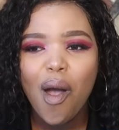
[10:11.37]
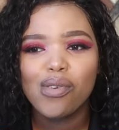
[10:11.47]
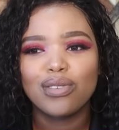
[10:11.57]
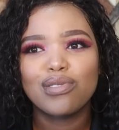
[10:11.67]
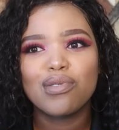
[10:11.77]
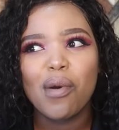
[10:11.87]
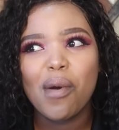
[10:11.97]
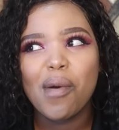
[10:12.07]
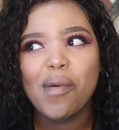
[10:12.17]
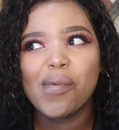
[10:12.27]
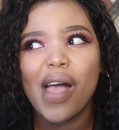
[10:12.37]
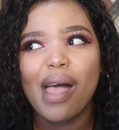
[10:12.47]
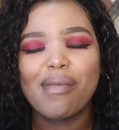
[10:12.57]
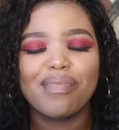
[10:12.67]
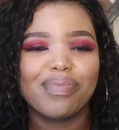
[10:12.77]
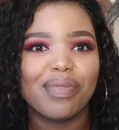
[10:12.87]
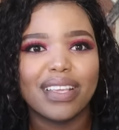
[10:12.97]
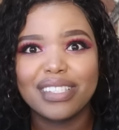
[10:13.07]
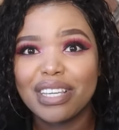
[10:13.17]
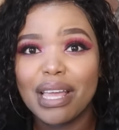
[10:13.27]
So
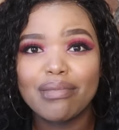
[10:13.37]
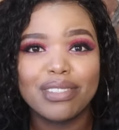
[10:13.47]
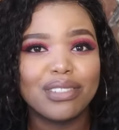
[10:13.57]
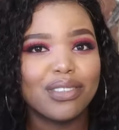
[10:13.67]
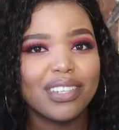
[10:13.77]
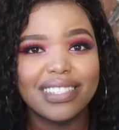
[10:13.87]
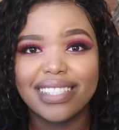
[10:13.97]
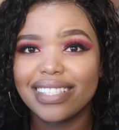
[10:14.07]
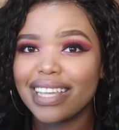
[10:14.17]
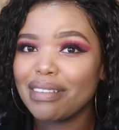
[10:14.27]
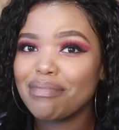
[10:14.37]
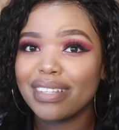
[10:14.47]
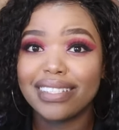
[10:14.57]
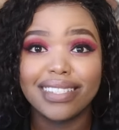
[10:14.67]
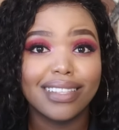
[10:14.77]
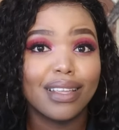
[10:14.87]
she comes, she shows us the statement.